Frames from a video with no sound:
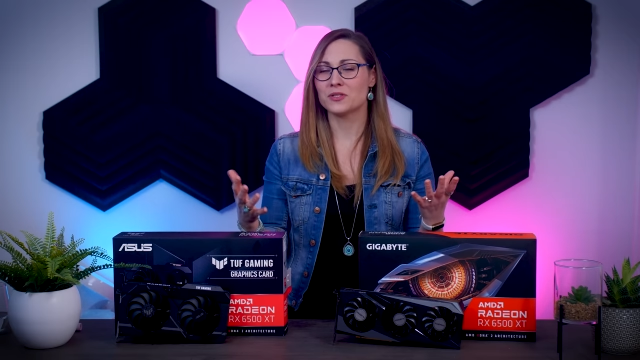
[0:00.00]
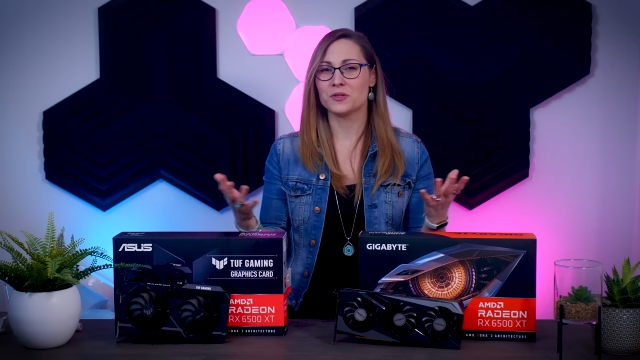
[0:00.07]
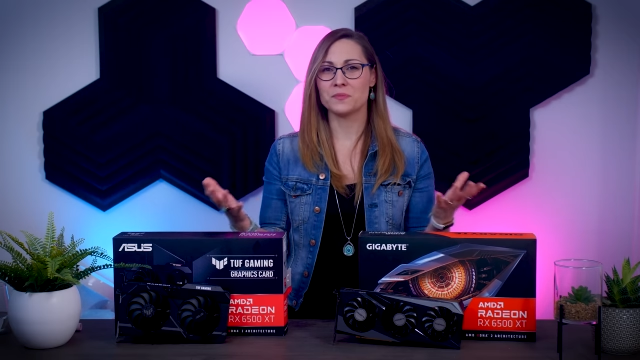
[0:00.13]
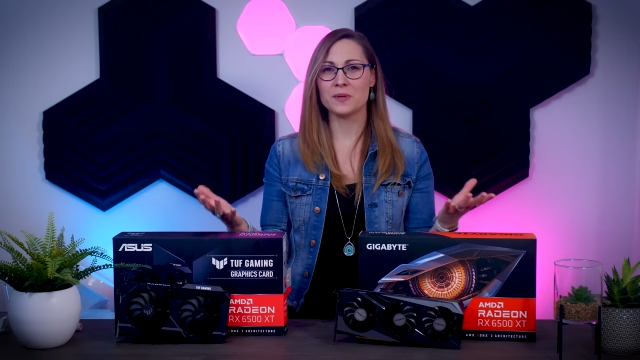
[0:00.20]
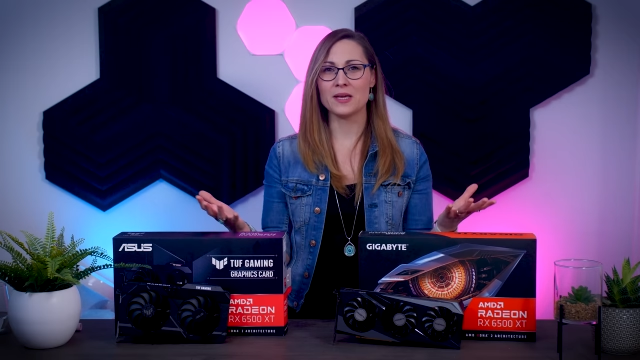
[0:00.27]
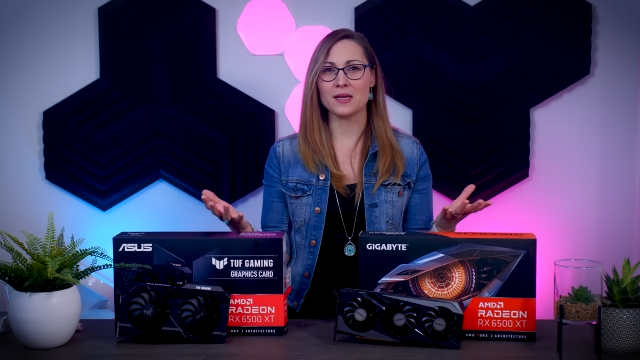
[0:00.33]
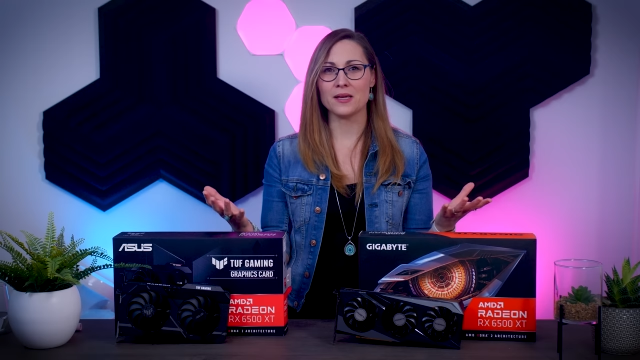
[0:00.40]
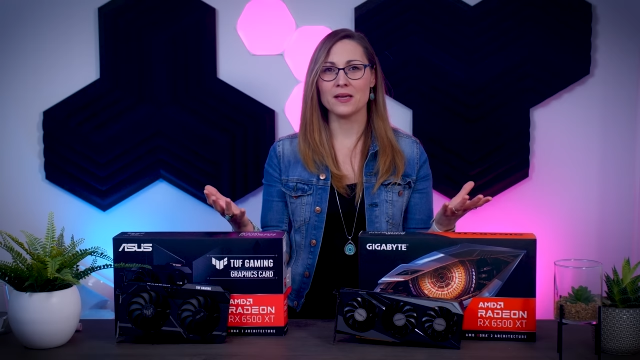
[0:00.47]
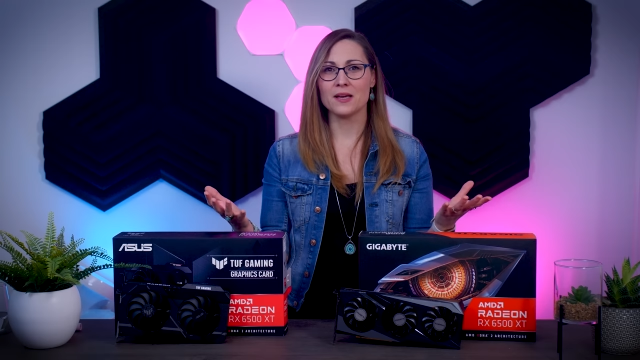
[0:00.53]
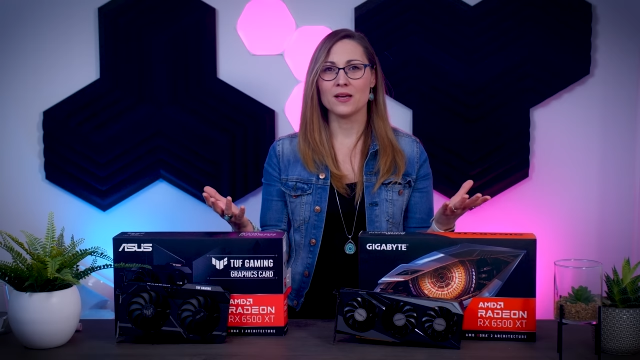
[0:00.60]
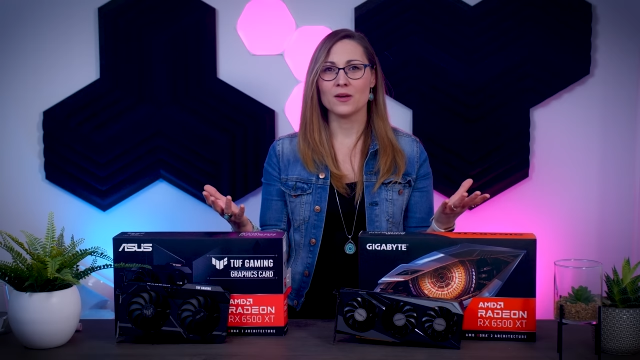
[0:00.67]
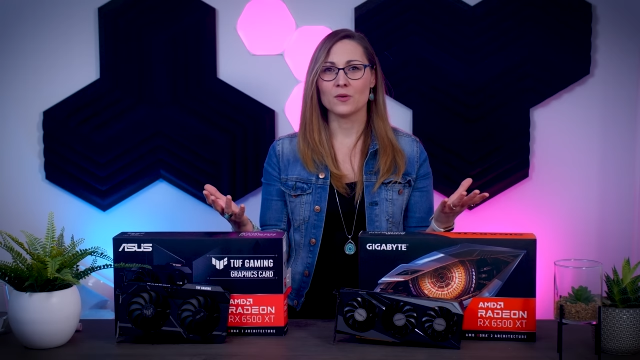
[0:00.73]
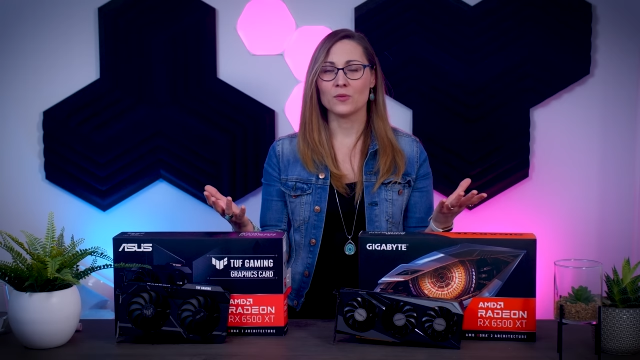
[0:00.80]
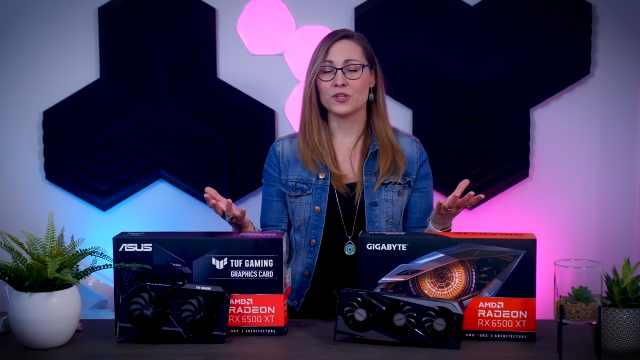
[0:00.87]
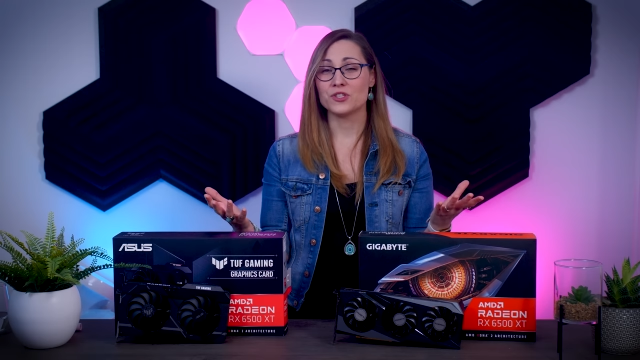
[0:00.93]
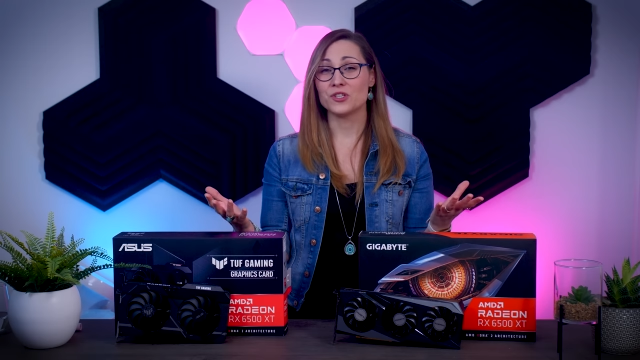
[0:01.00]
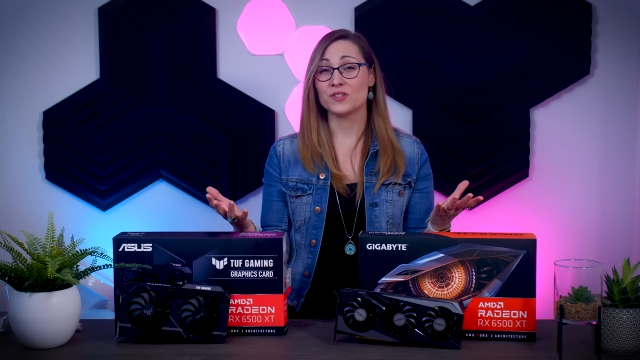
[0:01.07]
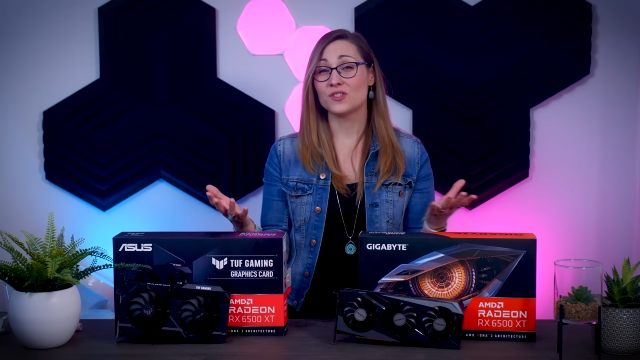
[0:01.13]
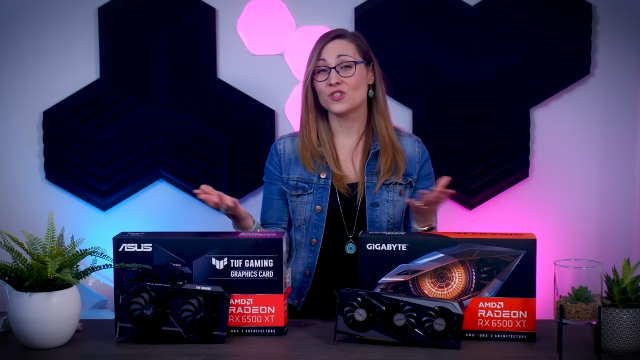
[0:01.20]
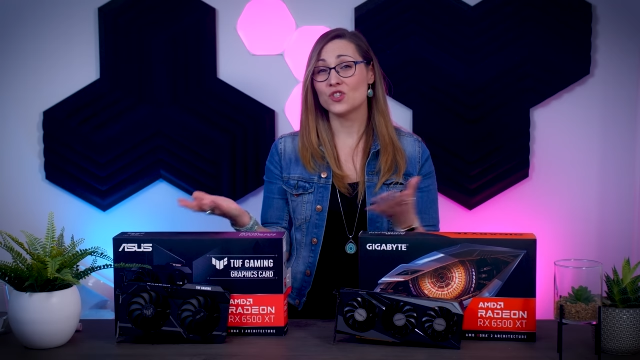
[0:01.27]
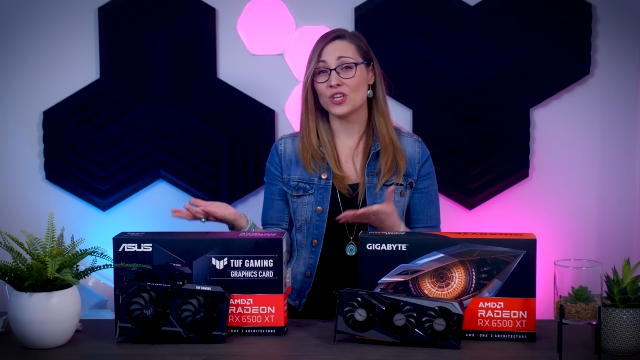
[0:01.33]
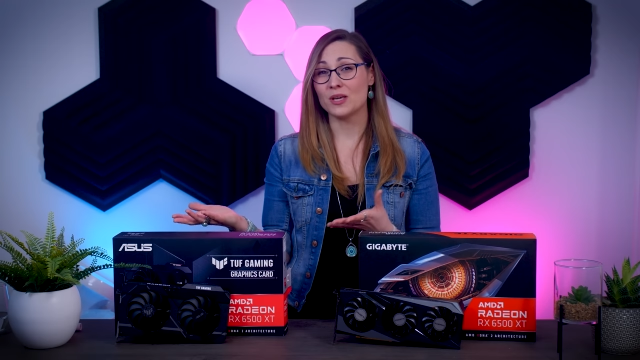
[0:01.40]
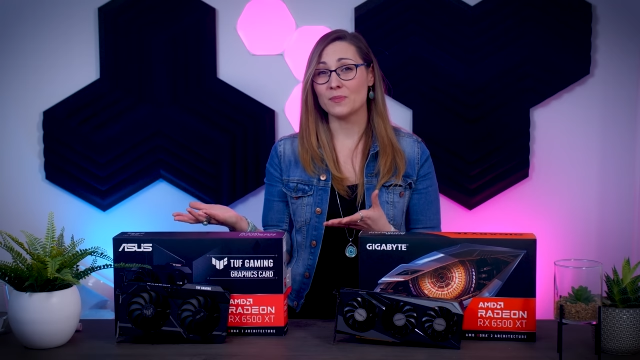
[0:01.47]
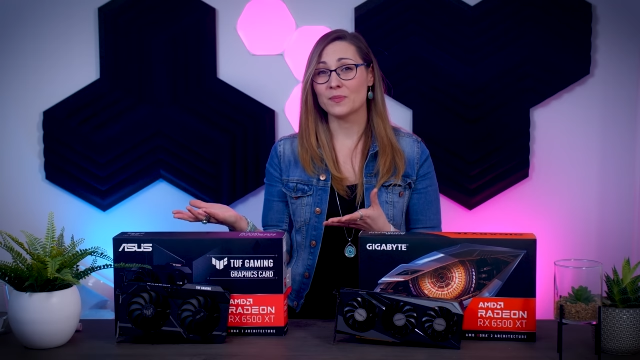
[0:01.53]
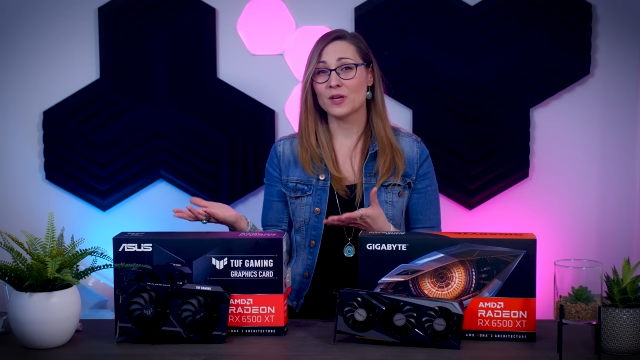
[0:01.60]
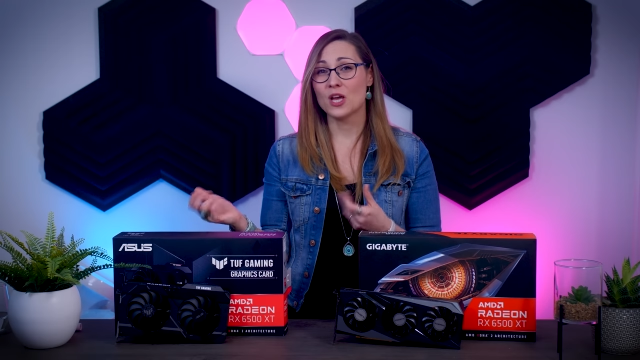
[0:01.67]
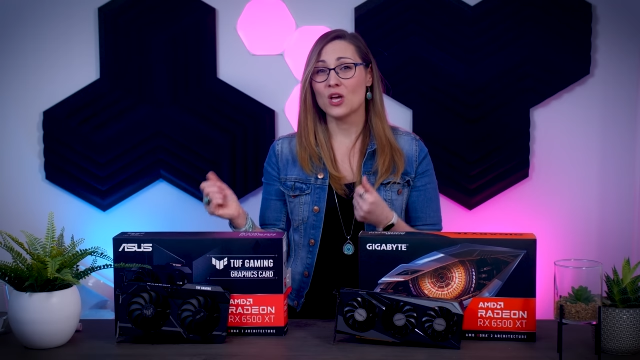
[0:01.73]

to be, which is cheap.